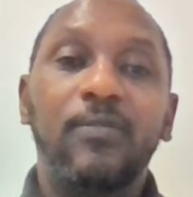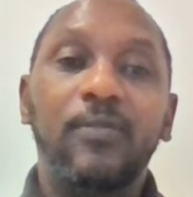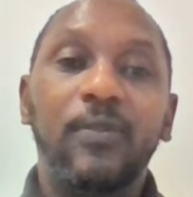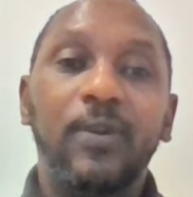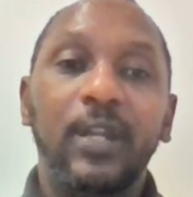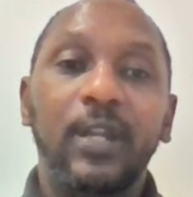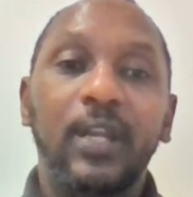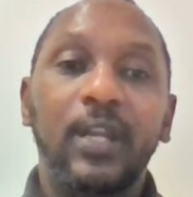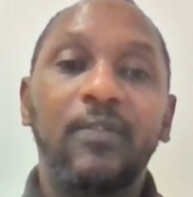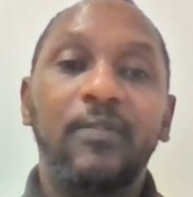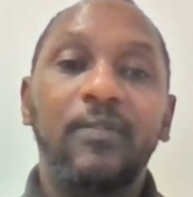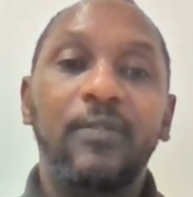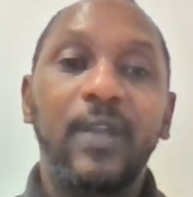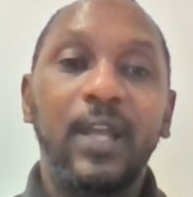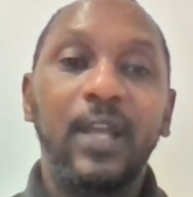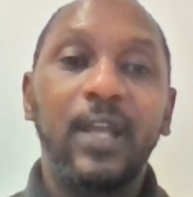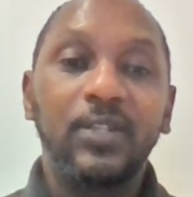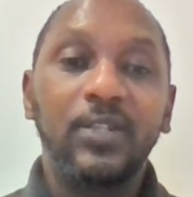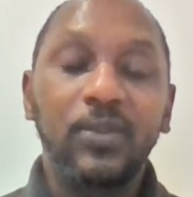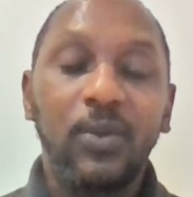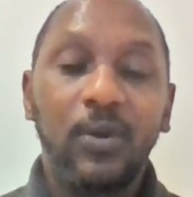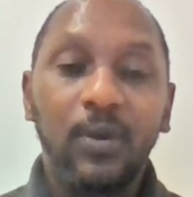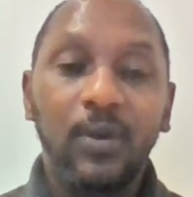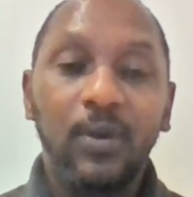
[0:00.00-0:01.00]
of Foreign
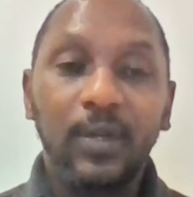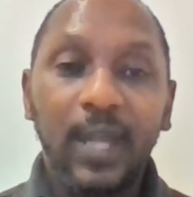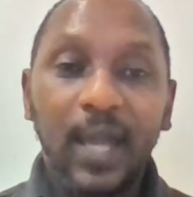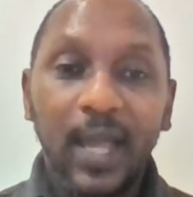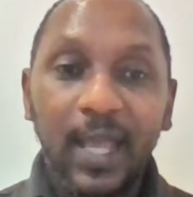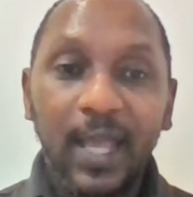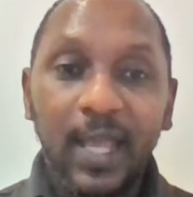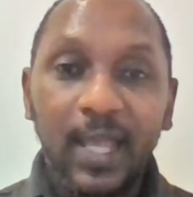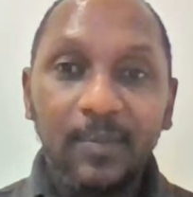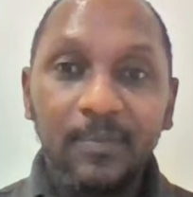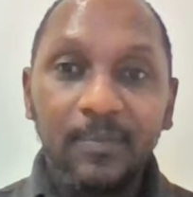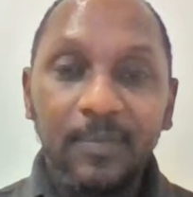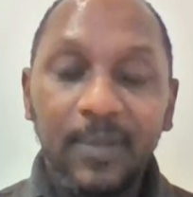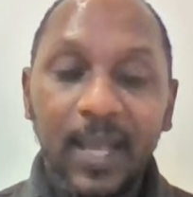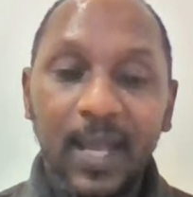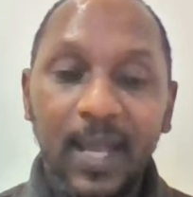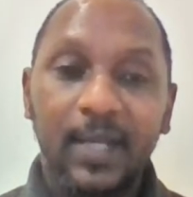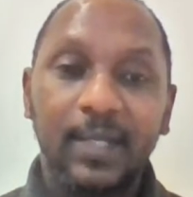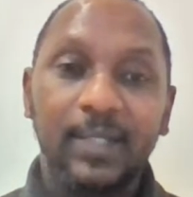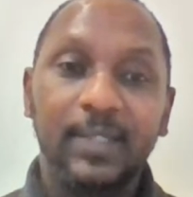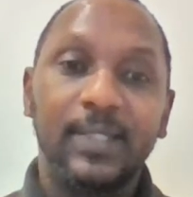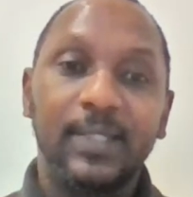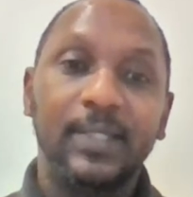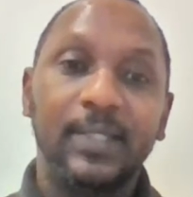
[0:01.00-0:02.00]
Affairs under
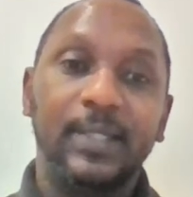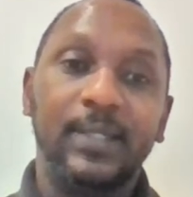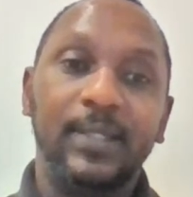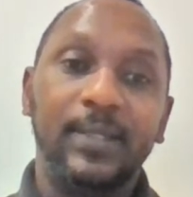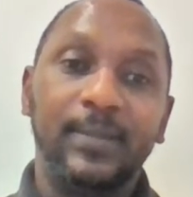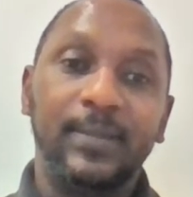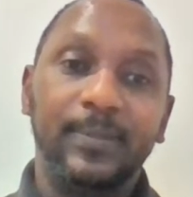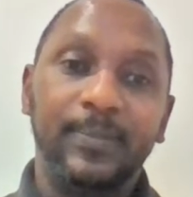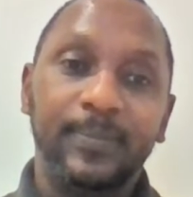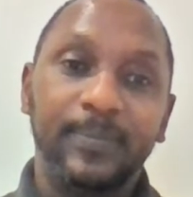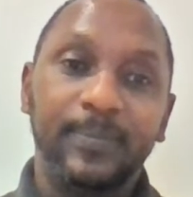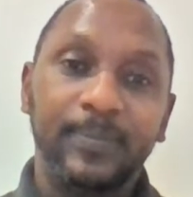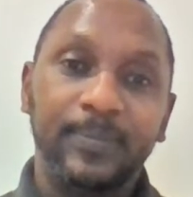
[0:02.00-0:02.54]
NPRC.